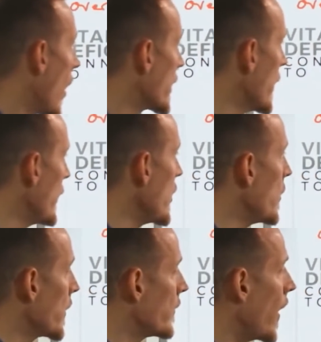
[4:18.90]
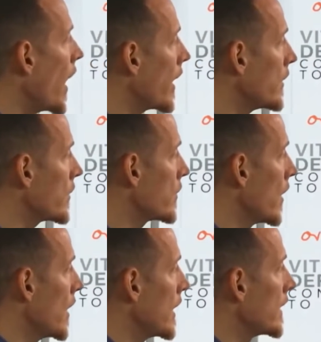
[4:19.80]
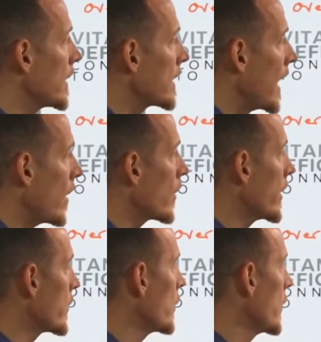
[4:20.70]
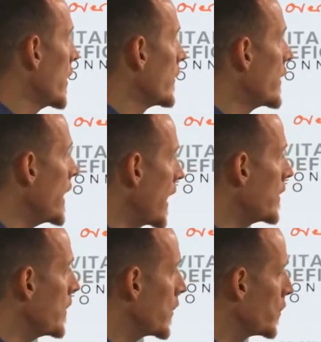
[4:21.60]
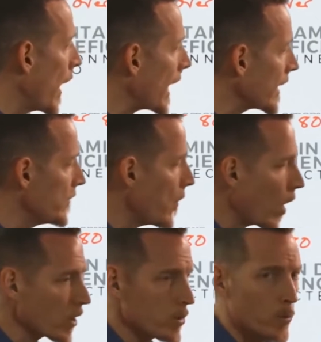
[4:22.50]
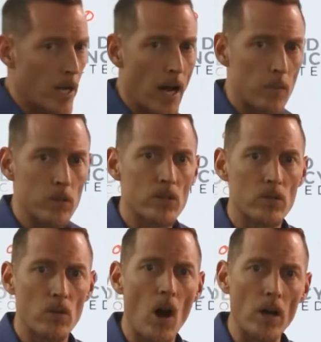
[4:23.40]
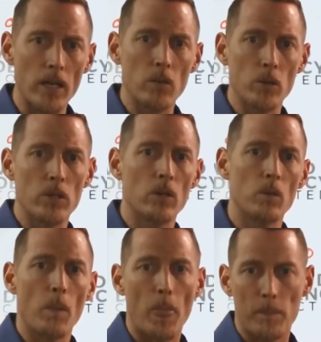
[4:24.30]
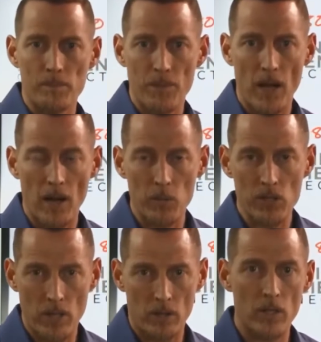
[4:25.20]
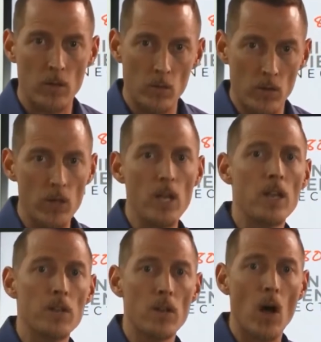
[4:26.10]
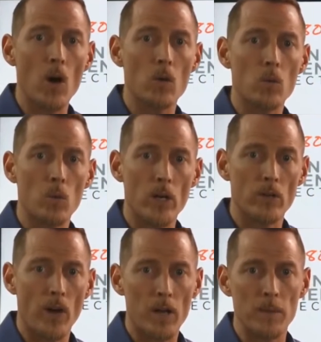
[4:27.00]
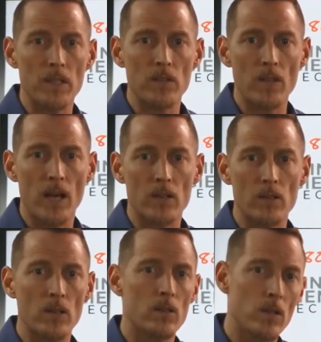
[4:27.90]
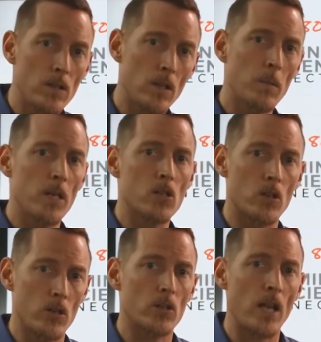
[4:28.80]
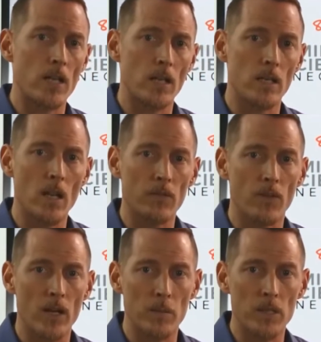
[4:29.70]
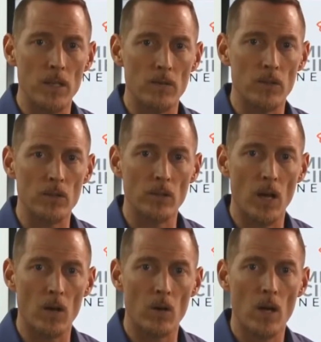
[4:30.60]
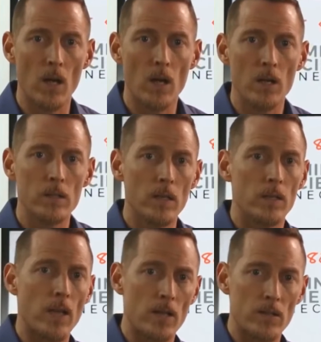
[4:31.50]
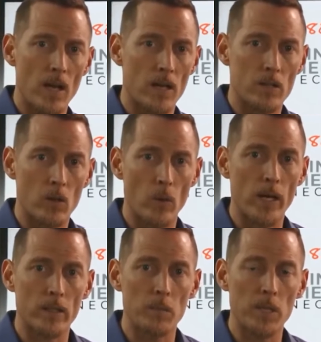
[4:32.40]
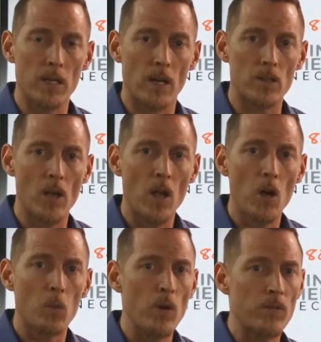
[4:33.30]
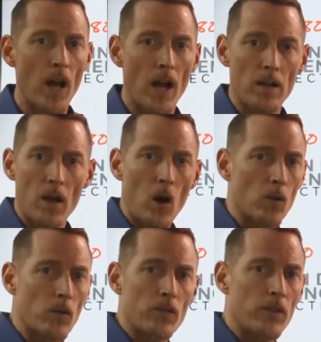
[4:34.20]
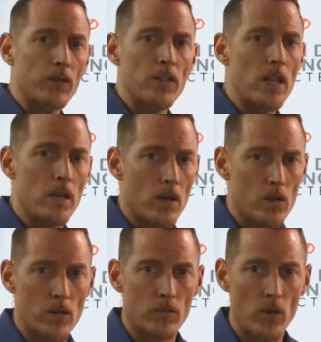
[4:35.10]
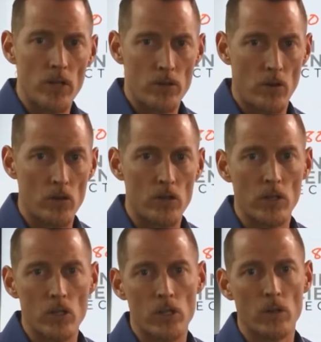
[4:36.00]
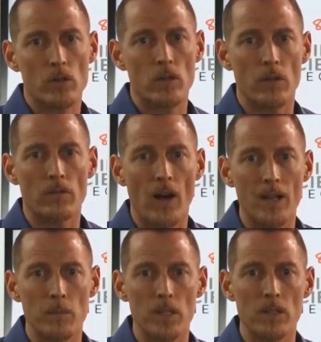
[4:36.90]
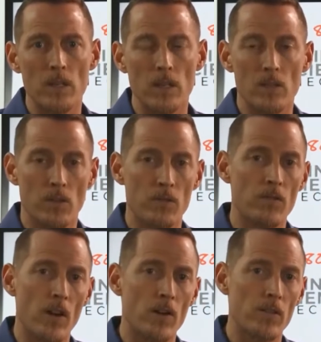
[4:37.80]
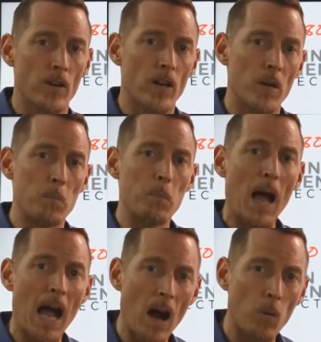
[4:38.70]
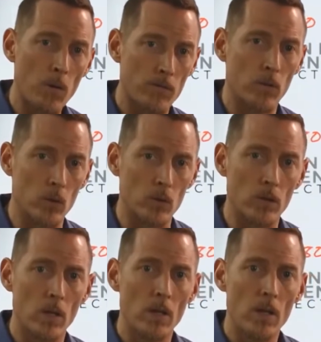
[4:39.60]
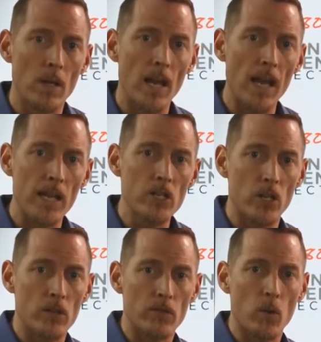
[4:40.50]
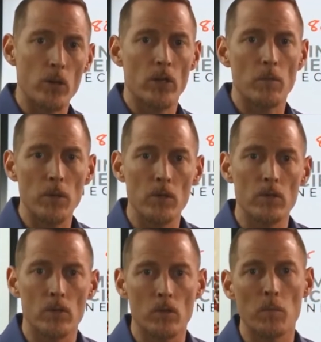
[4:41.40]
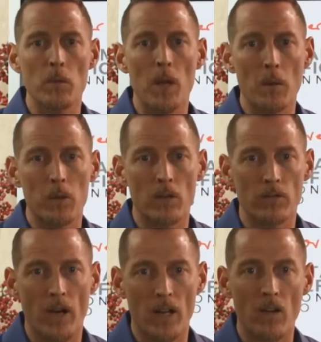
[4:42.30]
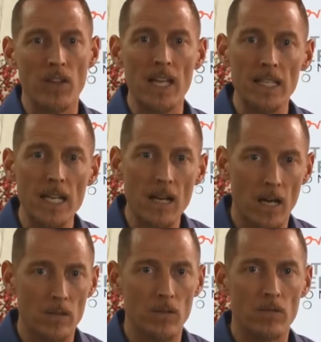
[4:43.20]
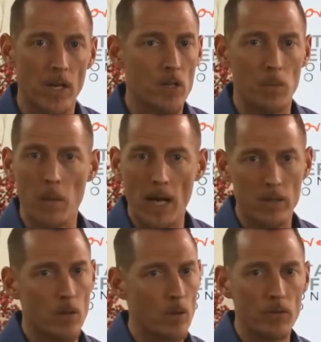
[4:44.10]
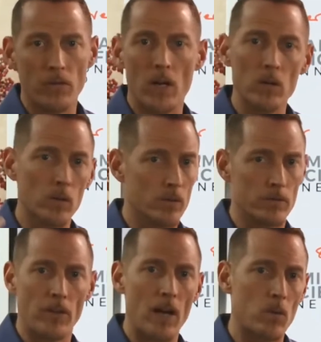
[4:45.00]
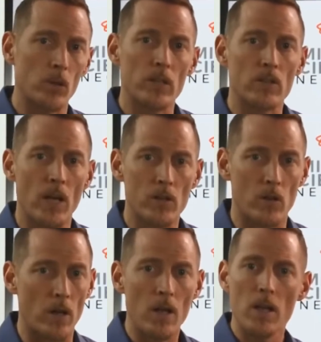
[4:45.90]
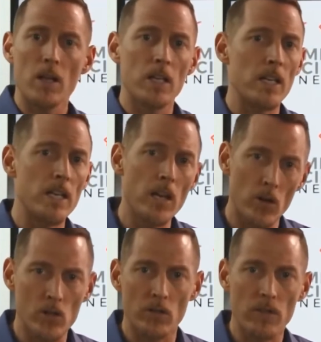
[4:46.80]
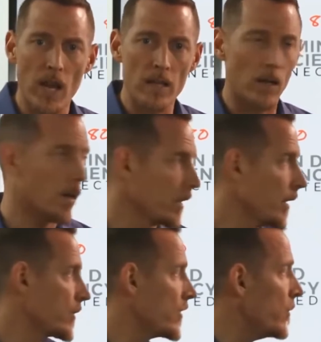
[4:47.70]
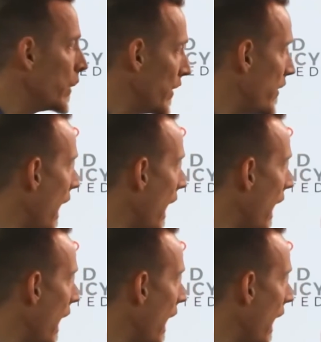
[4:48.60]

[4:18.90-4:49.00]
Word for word: are giving you advice that's counterintuitive. And, and back in March, when I was talking with you, I was telling you, you need to know what your vitamin D status is and you need to make sure you're taking enough vitamin D if it's low to get that status corrected because we've got over 50 years of research that shows that vitamin D is a very, very powerful agent for your immune system to be able to fight off any kind of infection, bacterial, fungal, viral, etc. Years of data on this. But